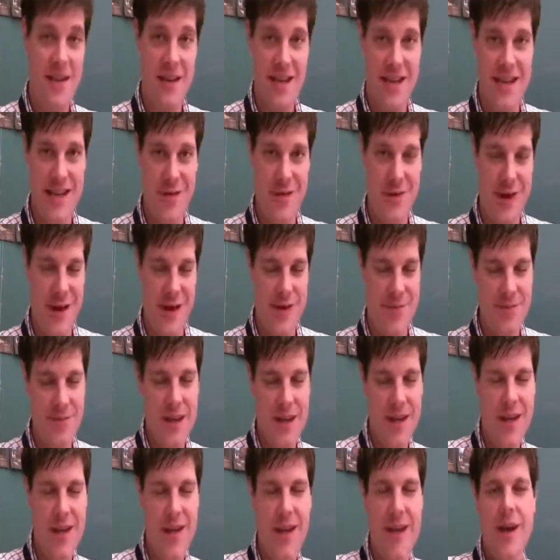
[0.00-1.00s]
Anyway,
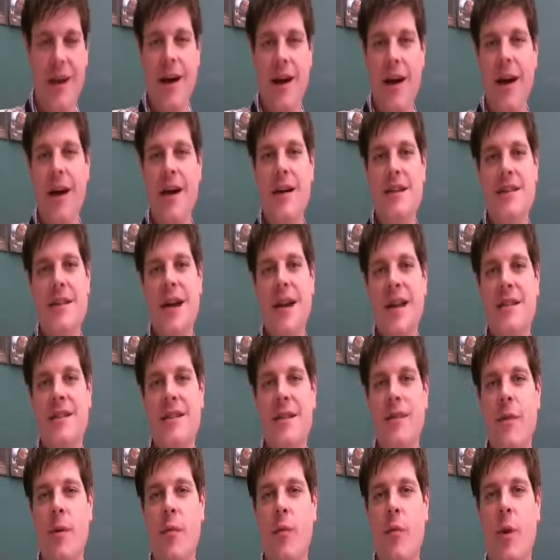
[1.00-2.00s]
to kind of
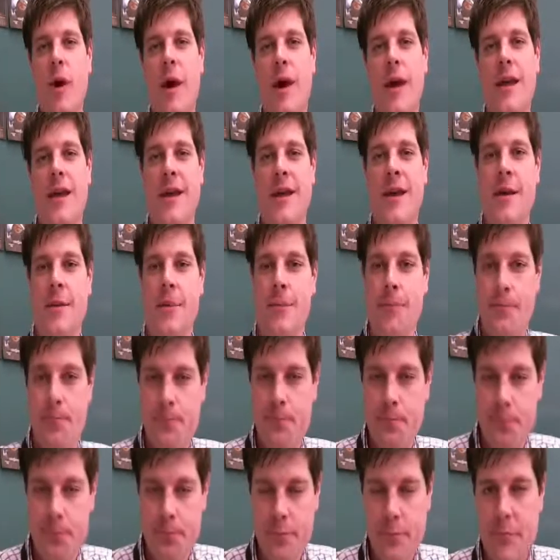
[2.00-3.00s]
sum up where I am,
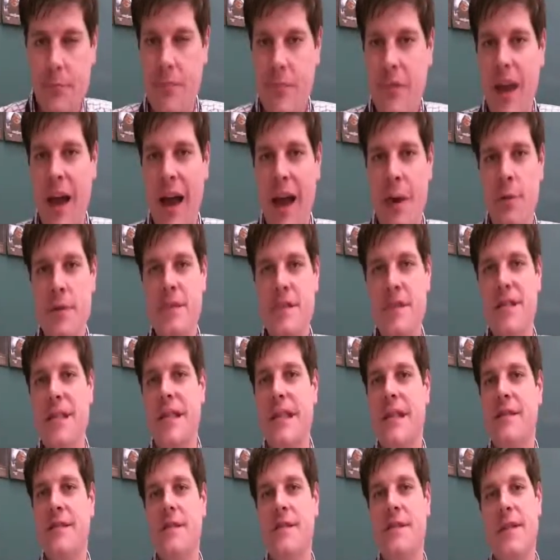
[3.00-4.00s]
I
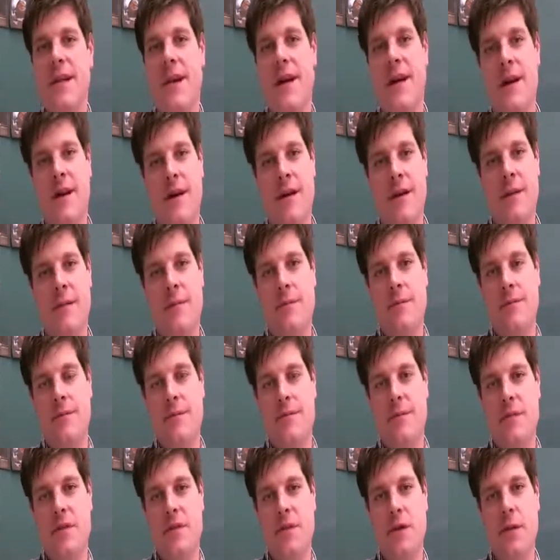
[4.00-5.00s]
received
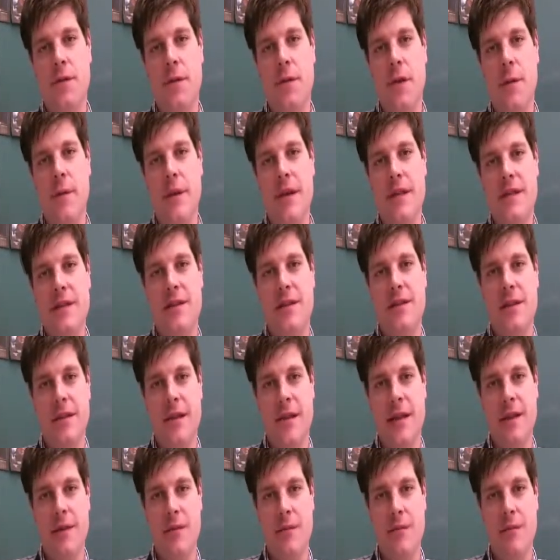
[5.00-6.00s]
so far
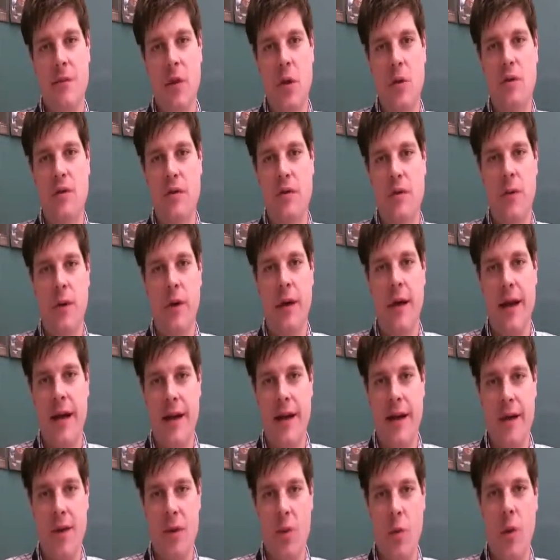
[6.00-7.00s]
basically most of what
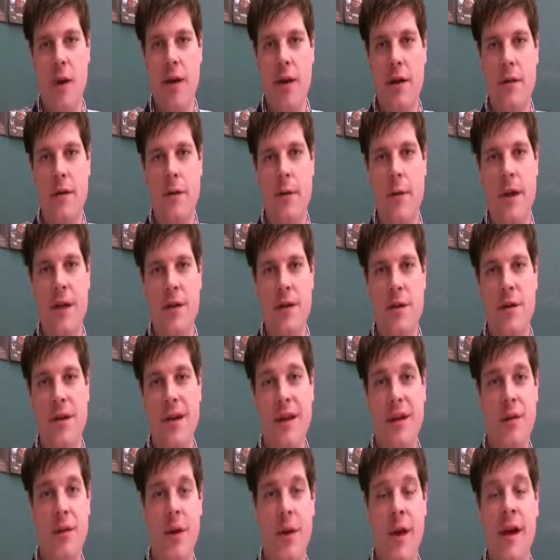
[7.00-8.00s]
I wanted for my
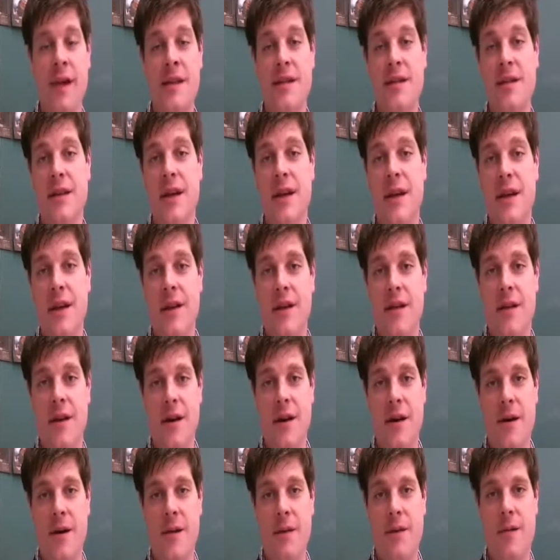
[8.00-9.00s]
UDL grant.
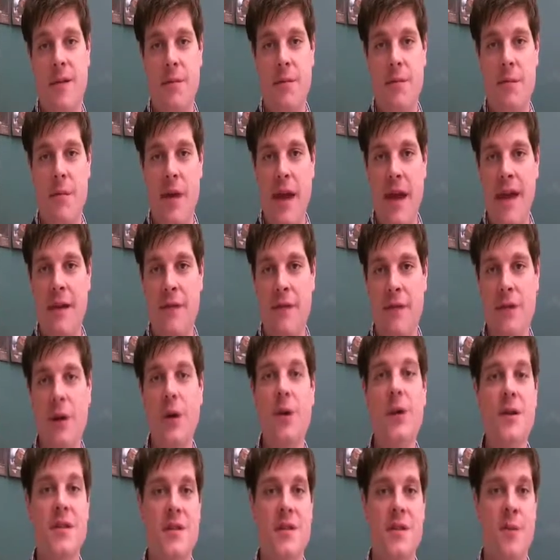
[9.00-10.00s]
The main
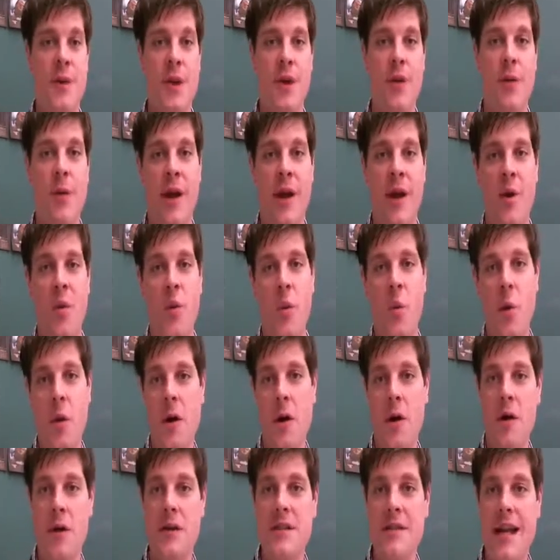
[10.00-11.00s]
focus of my grant
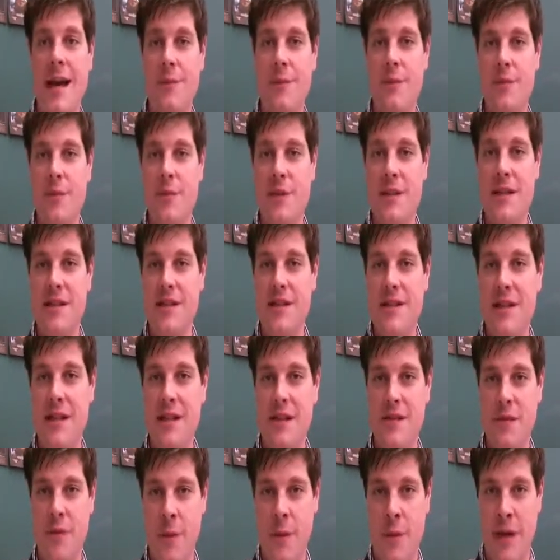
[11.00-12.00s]
were tablet
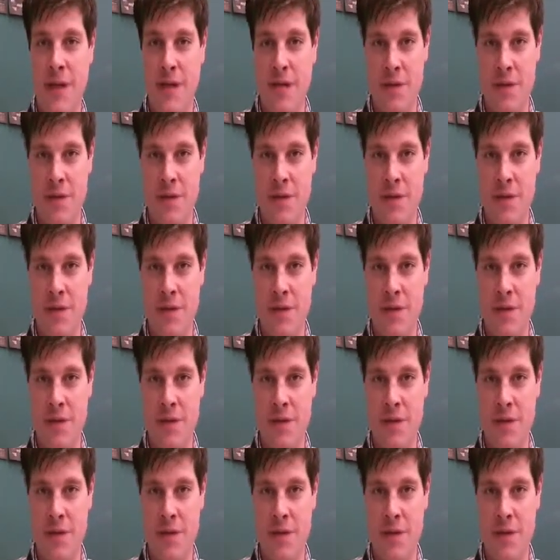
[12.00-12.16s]
PCs for my